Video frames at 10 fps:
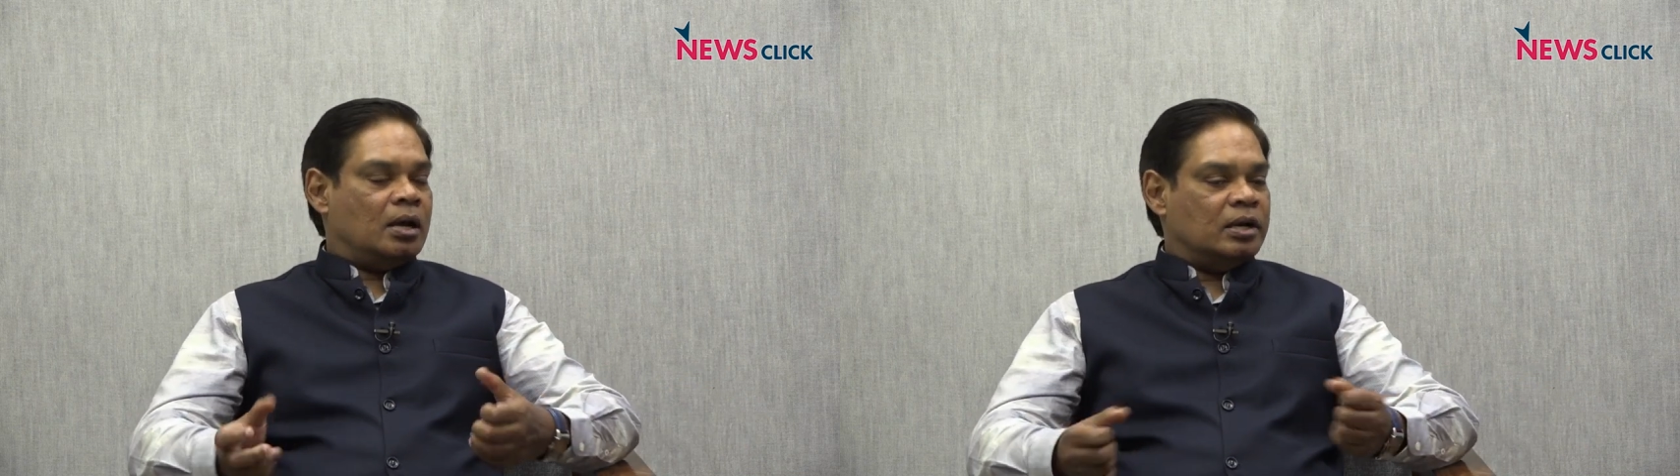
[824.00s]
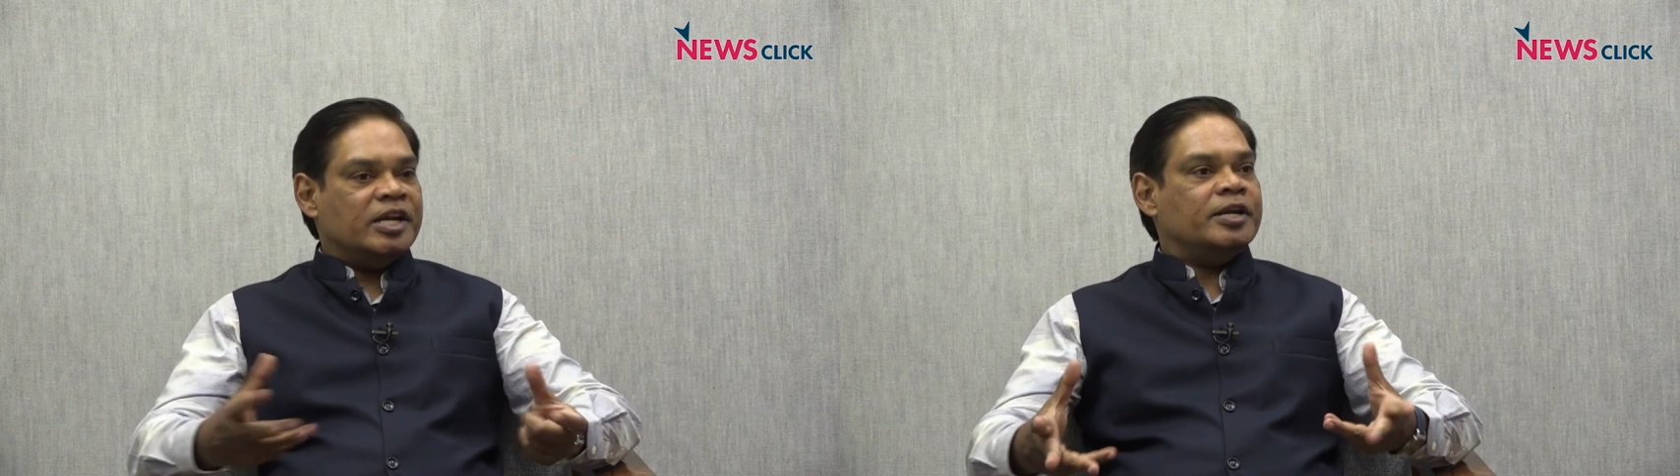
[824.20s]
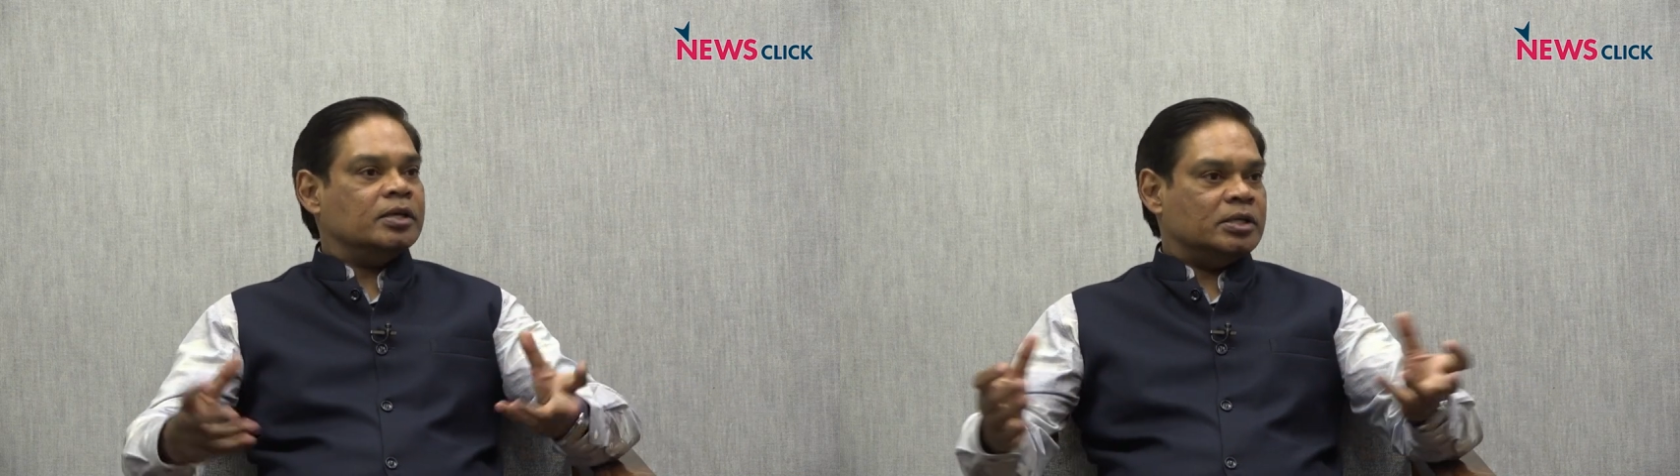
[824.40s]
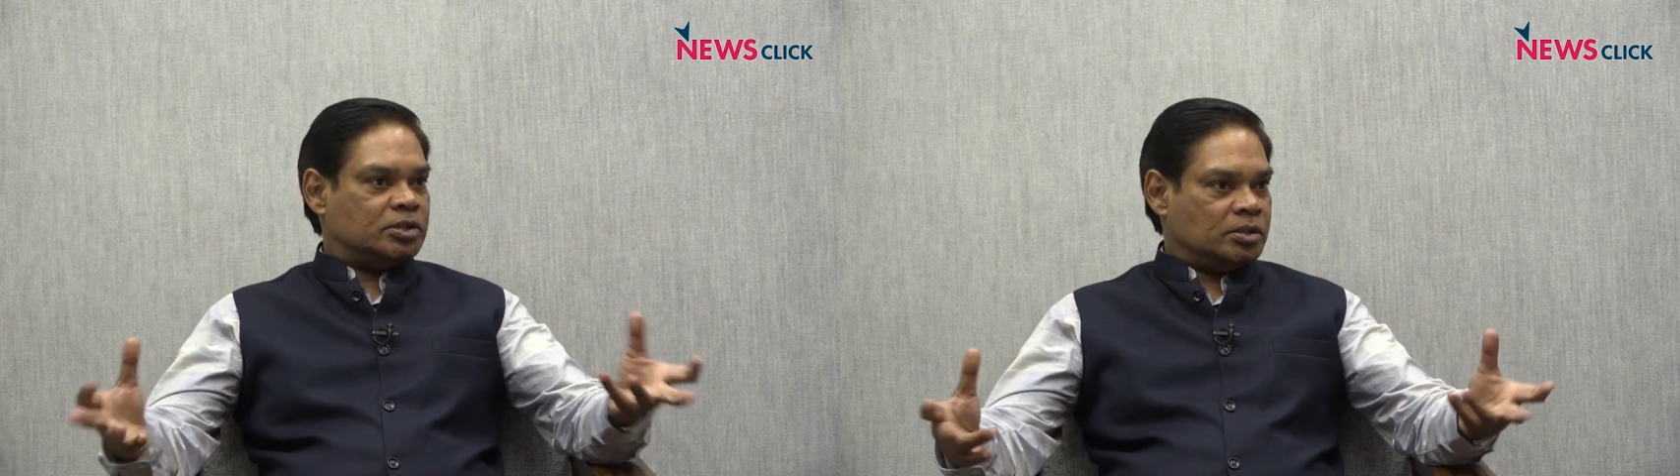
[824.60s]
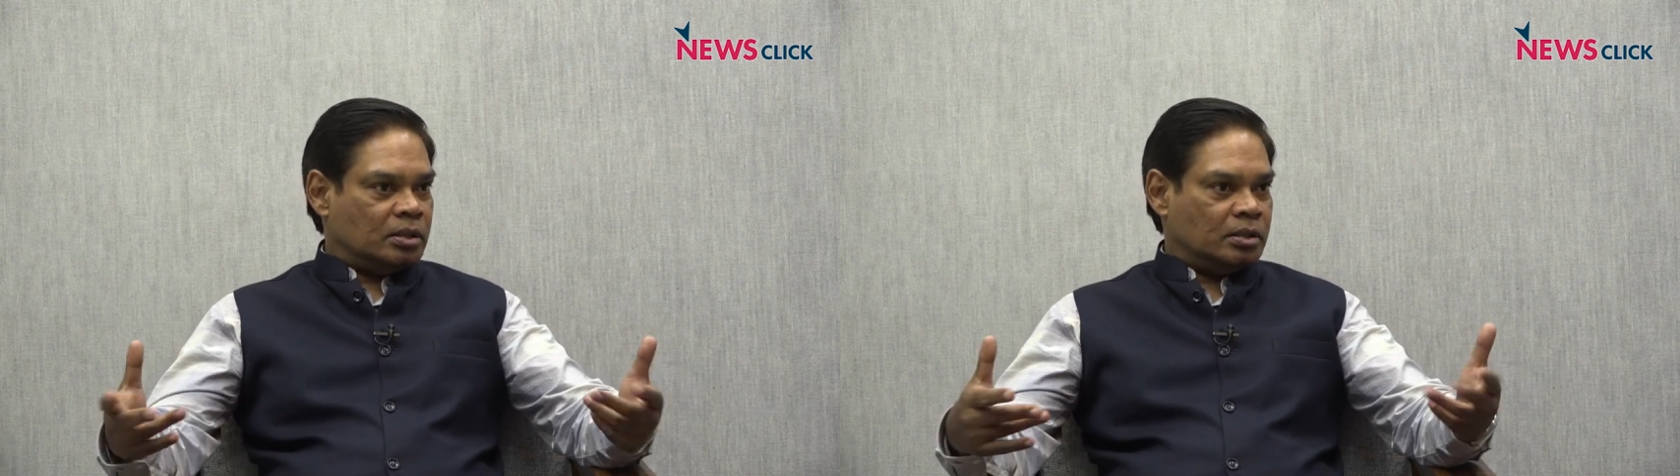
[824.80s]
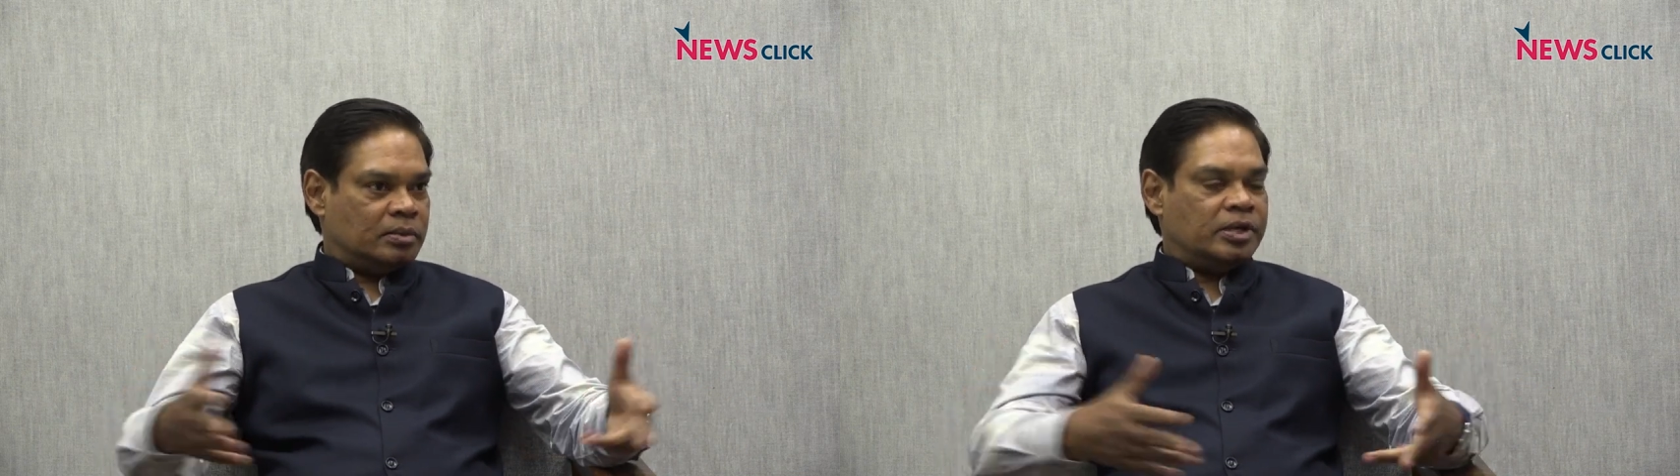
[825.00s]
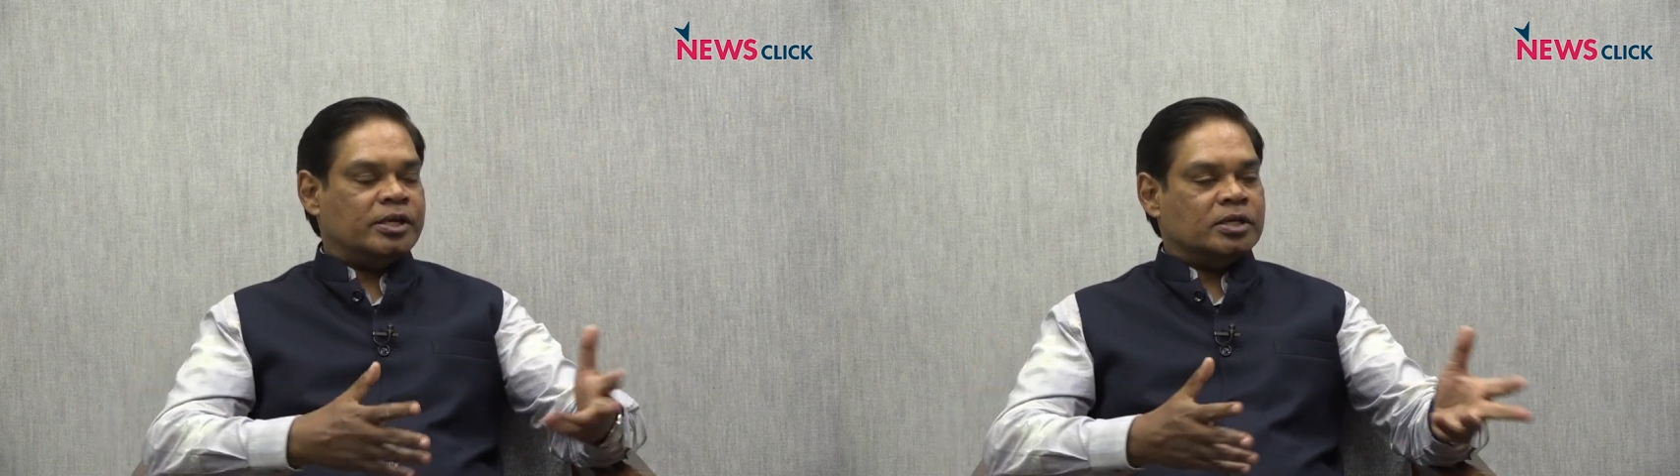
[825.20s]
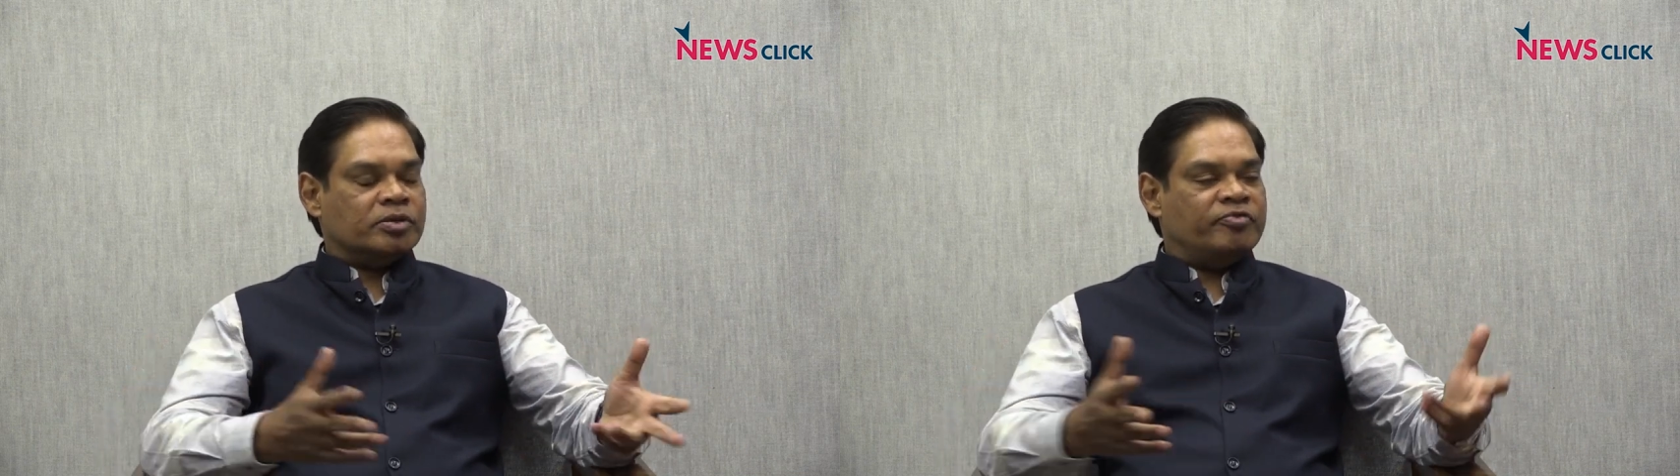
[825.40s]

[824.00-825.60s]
leaders or leaders